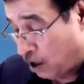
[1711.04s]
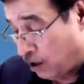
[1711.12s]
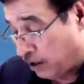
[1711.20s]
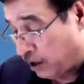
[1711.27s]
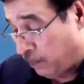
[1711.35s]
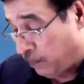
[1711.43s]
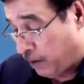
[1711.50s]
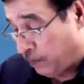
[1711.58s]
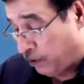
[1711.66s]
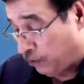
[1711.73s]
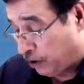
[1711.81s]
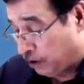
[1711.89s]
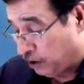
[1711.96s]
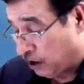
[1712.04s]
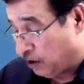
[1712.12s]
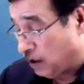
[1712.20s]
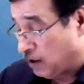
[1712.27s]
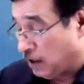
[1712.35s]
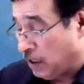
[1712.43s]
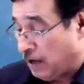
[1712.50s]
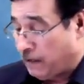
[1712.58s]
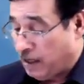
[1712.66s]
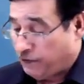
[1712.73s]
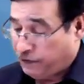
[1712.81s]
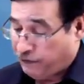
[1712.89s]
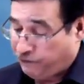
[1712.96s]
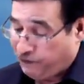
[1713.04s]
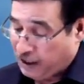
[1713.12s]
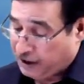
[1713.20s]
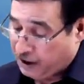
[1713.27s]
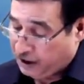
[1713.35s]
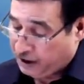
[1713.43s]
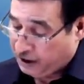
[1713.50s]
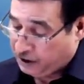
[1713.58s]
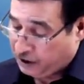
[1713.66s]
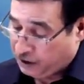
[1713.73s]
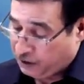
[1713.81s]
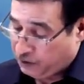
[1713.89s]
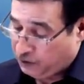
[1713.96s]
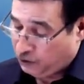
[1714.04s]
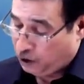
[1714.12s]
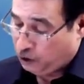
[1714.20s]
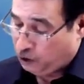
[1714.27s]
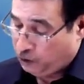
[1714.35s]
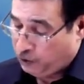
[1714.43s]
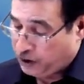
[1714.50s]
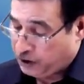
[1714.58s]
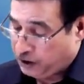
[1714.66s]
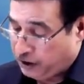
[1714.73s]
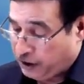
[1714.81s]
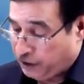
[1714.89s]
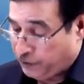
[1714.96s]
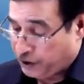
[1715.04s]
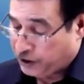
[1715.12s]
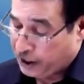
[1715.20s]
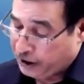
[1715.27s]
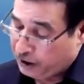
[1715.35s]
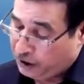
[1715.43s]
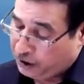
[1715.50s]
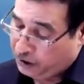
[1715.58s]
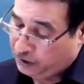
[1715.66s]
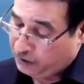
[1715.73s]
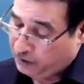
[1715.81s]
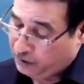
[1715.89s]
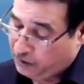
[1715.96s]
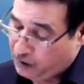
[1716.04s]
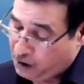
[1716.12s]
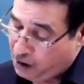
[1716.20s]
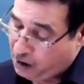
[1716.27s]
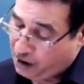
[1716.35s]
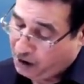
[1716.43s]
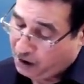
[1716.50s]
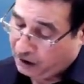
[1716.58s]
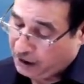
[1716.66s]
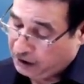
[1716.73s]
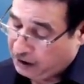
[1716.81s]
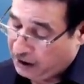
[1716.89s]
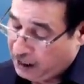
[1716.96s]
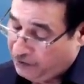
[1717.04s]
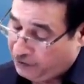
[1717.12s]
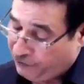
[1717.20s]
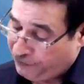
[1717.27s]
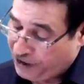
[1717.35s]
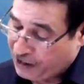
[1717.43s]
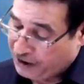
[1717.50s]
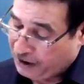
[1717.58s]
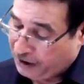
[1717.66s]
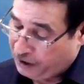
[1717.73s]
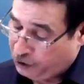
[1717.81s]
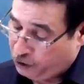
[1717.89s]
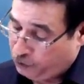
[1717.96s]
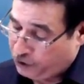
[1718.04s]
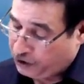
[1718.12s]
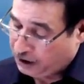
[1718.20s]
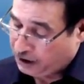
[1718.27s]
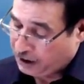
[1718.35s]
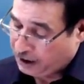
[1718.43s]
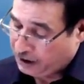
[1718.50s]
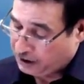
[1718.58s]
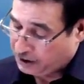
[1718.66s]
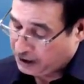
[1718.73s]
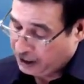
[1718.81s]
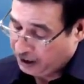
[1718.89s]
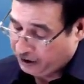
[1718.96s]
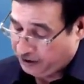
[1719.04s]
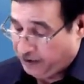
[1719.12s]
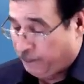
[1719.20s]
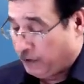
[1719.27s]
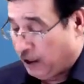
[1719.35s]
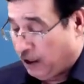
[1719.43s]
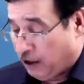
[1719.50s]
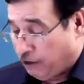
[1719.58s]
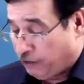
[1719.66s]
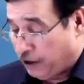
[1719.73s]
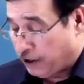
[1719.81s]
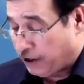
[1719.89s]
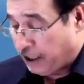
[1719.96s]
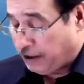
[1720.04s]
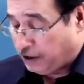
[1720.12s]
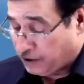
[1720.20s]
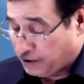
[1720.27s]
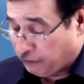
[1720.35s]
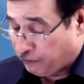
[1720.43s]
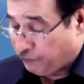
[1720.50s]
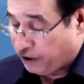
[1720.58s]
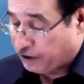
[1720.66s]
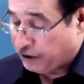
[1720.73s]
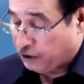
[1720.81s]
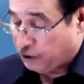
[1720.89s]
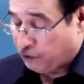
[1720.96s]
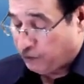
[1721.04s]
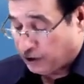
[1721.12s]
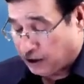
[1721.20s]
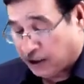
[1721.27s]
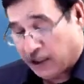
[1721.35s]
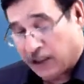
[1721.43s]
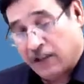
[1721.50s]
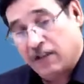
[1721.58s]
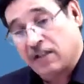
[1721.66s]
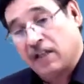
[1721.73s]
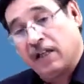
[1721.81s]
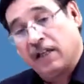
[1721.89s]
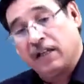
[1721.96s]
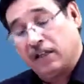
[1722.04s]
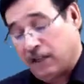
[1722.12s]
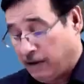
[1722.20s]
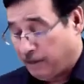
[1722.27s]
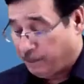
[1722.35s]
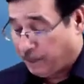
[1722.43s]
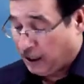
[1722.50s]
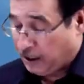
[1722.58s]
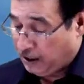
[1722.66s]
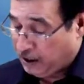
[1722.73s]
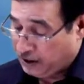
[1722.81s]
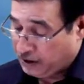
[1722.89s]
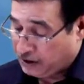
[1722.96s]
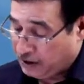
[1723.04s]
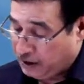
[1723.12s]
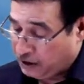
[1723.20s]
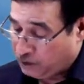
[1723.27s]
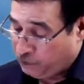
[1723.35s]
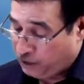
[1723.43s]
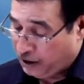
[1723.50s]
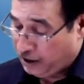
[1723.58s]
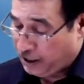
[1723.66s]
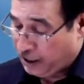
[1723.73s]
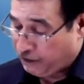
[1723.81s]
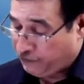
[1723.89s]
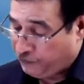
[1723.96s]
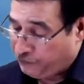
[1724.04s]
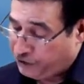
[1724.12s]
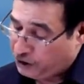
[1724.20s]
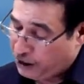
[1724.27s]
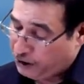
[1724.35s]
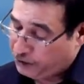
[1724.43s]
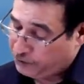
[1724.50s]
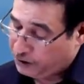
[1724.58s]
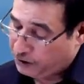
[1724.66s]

Remember one thing, this time I am reflecting it not towards the debit side, rather I am reflecting it towards the credit side. When rent is reflected towards the credit side, and let us say it is 1,50,000,